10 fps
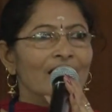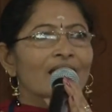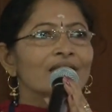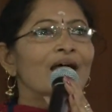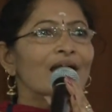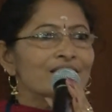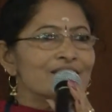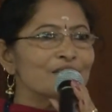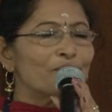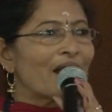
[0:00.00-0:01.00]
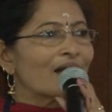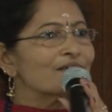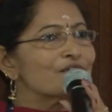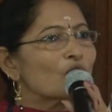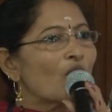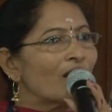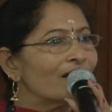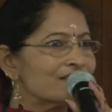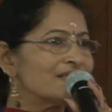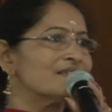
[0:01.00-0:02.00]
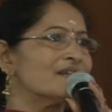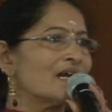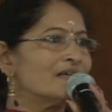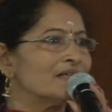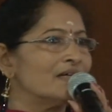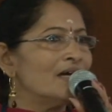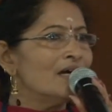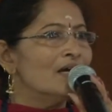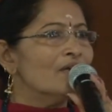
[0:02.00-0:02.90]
And that is the practice called as the Trataka,